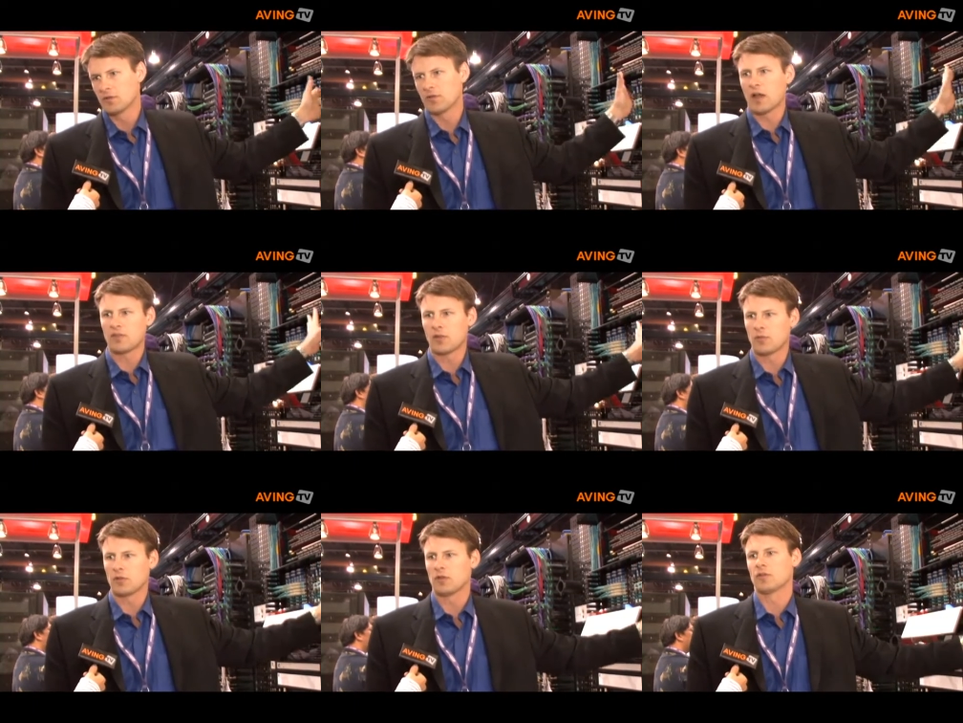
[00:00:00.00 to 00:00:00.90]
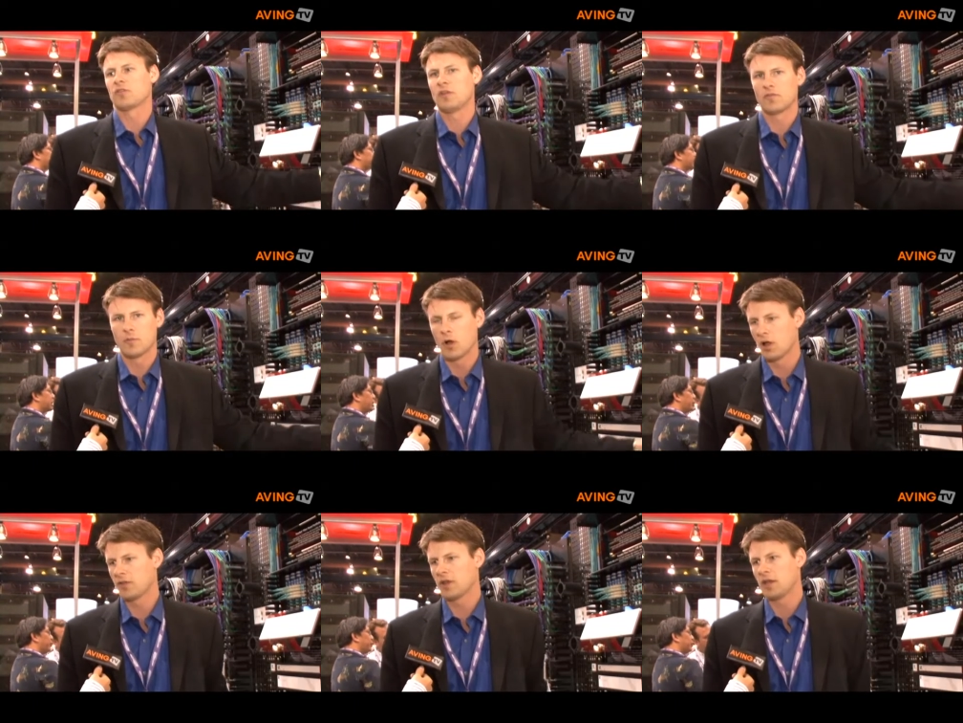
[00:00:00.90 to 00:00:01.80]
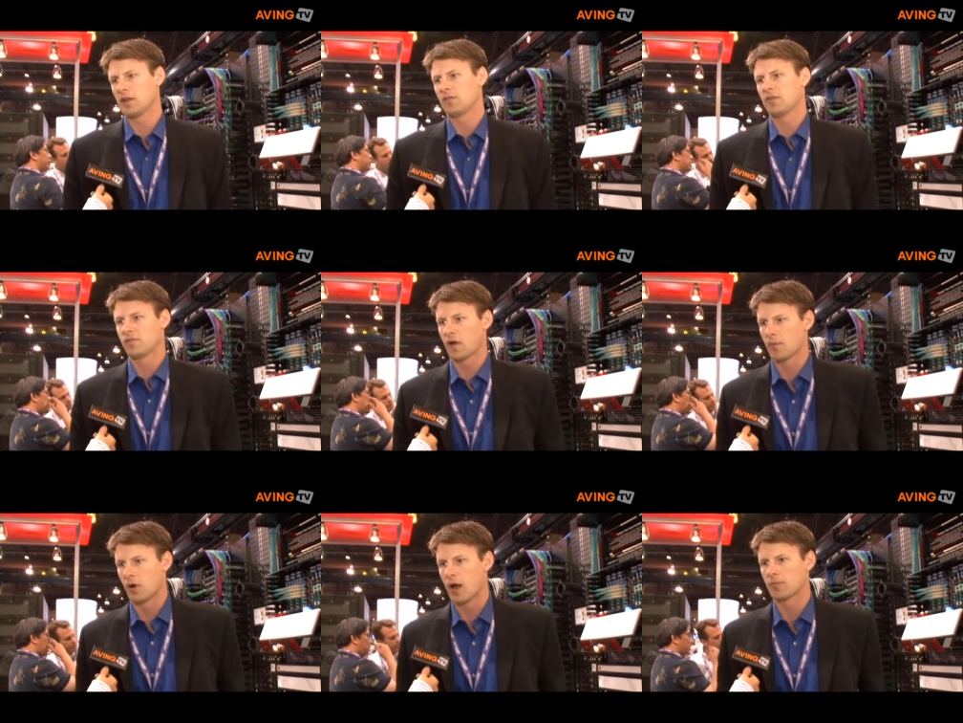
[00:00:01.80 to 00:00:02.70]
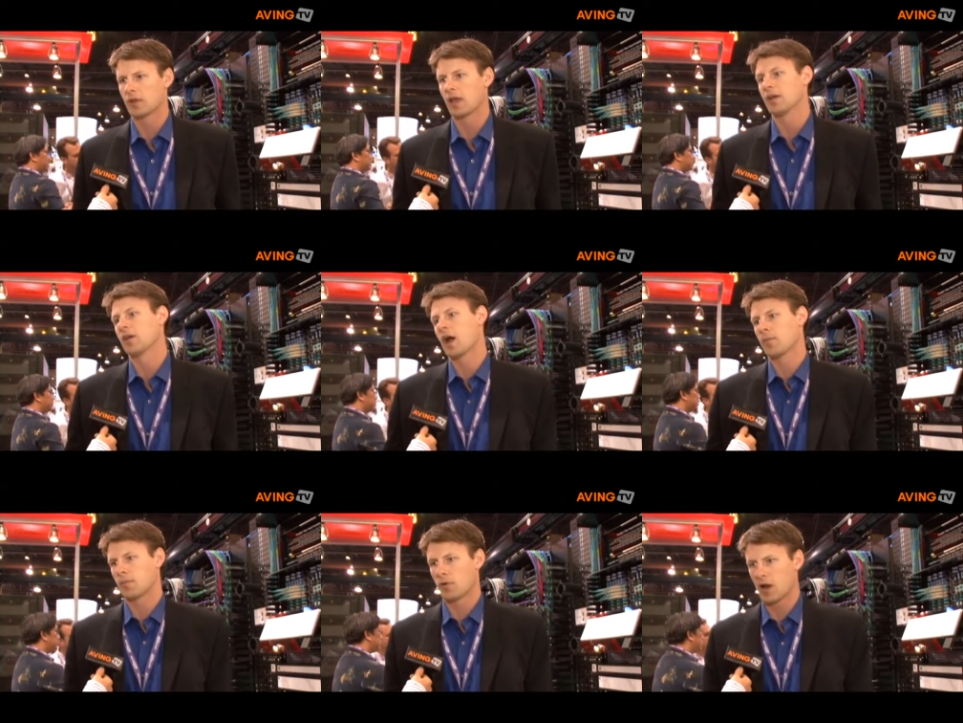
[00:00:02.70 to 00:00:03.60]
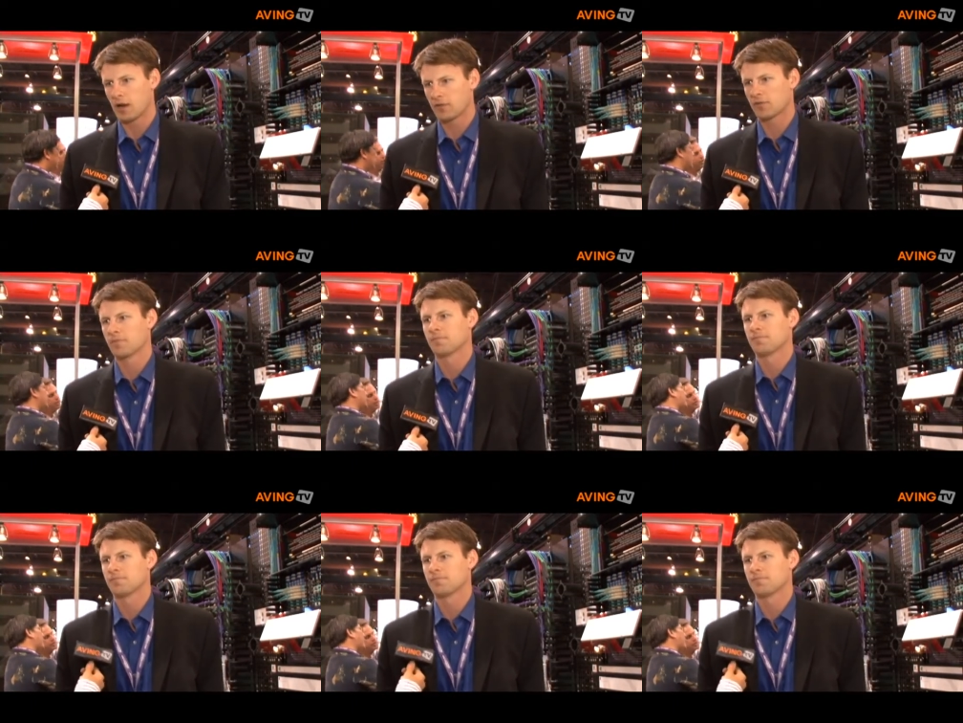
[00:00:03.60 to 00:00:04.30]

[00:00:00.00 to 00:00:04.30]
So that's something that you'll see from all the ADC fiber optic and copper products.